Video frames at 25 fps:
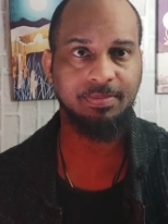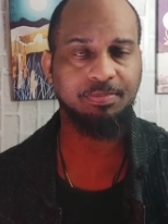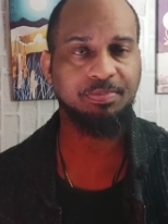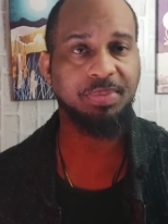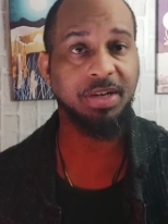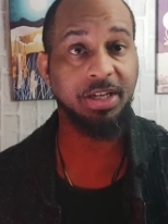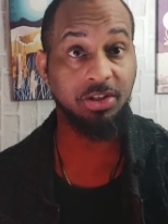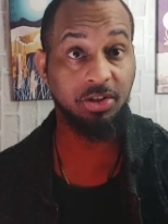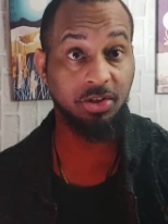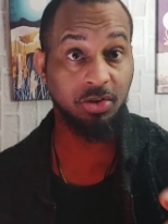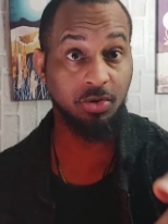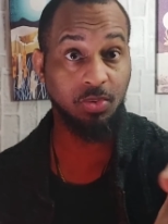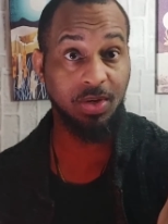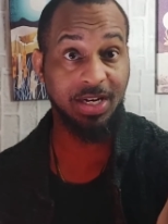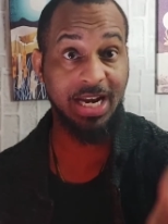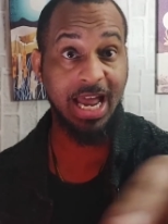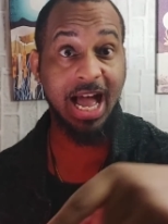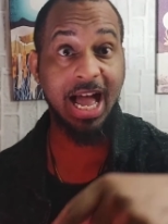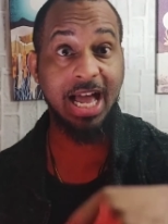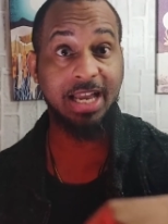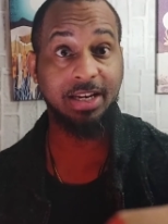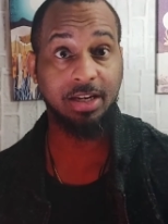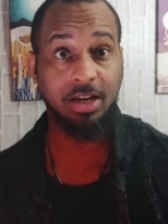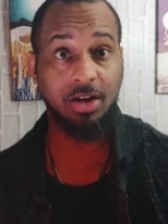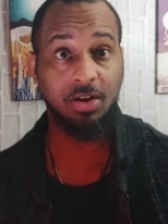But you and
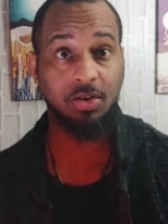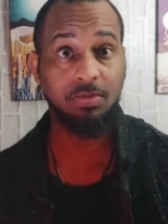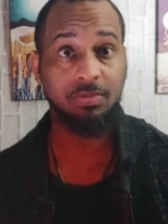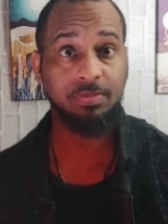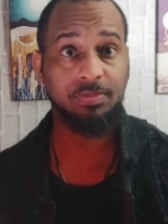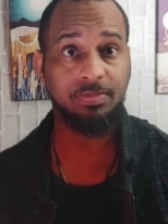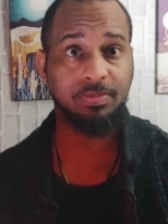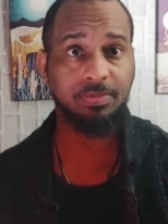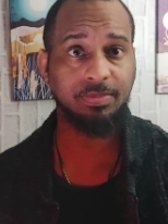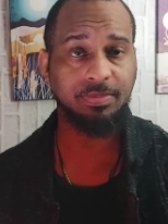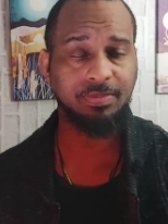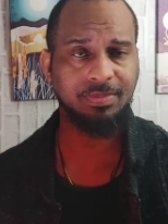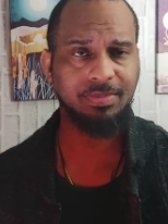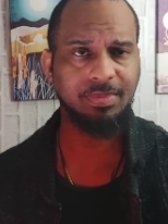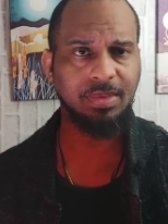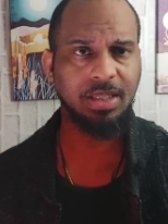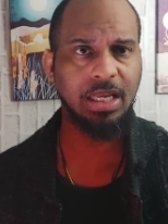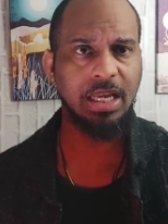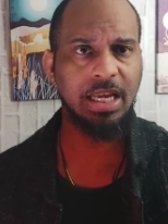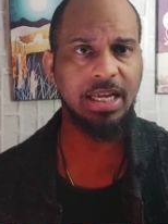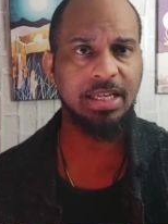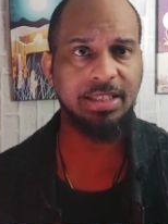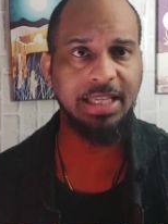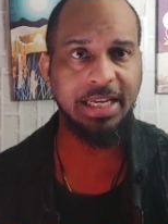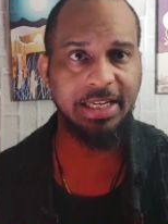I know.
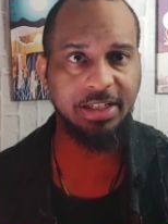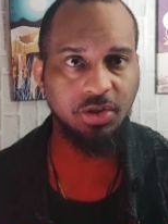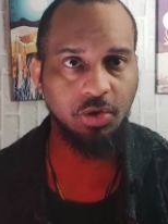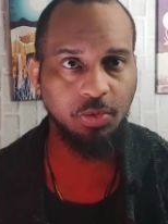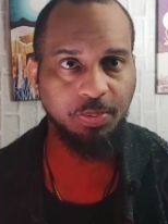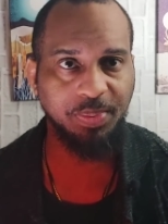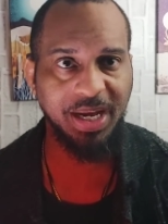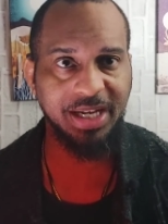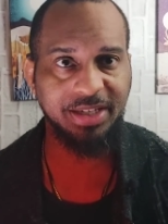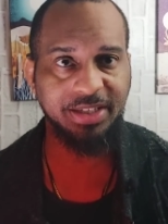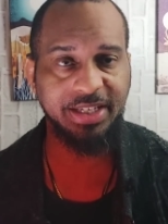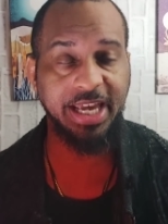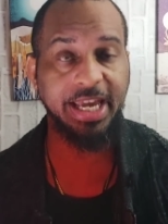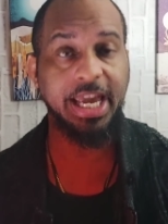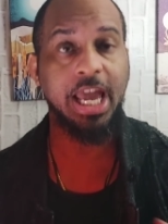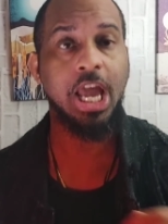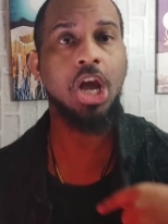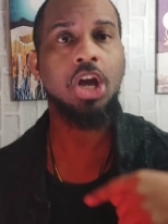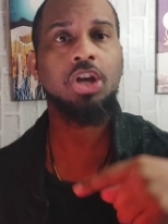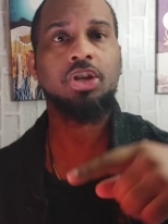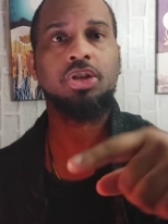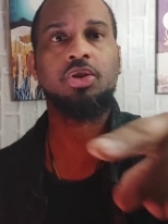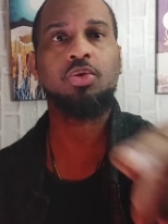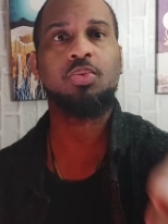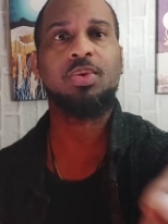It's like Tupac said,
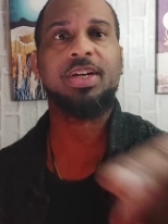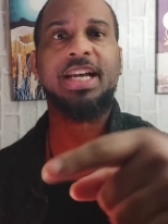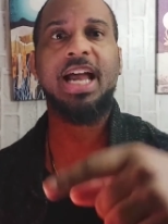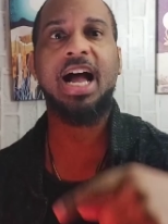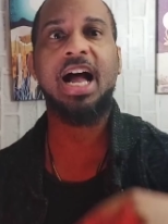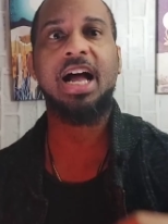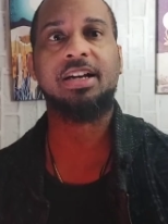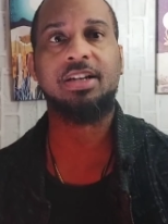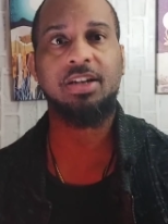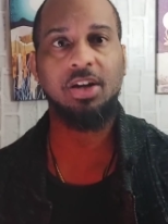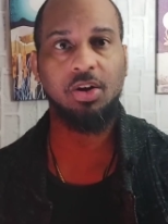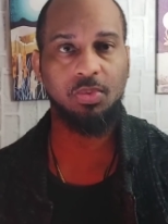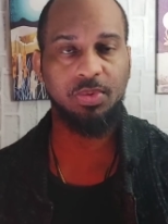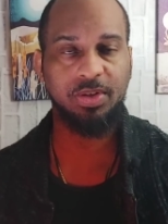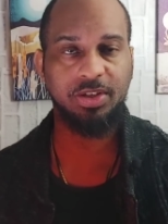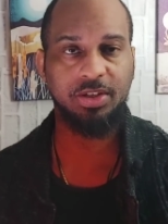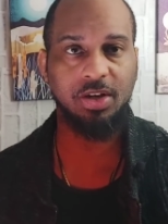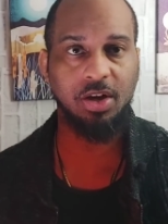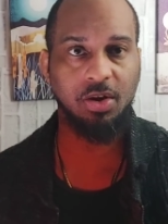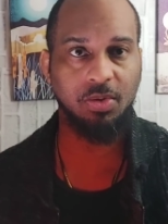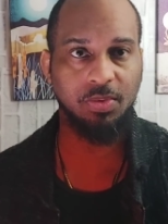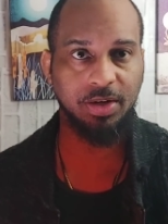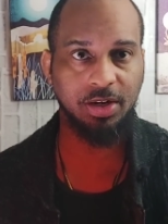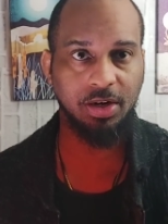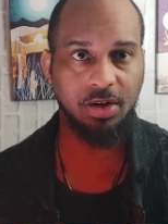you and I know what's
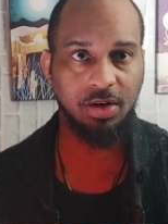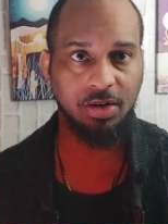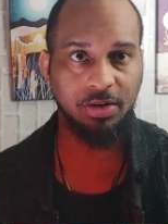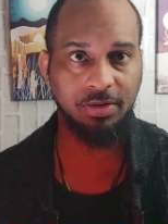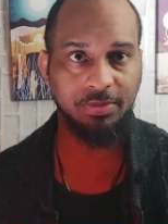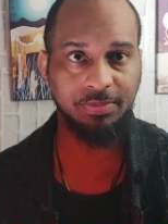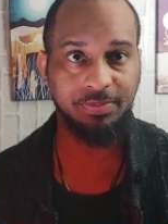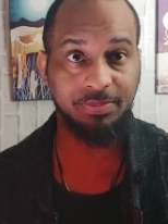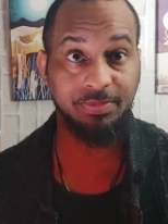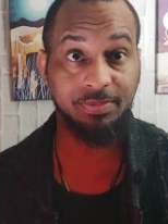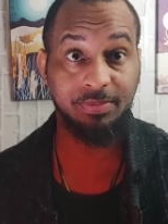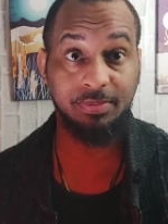going on.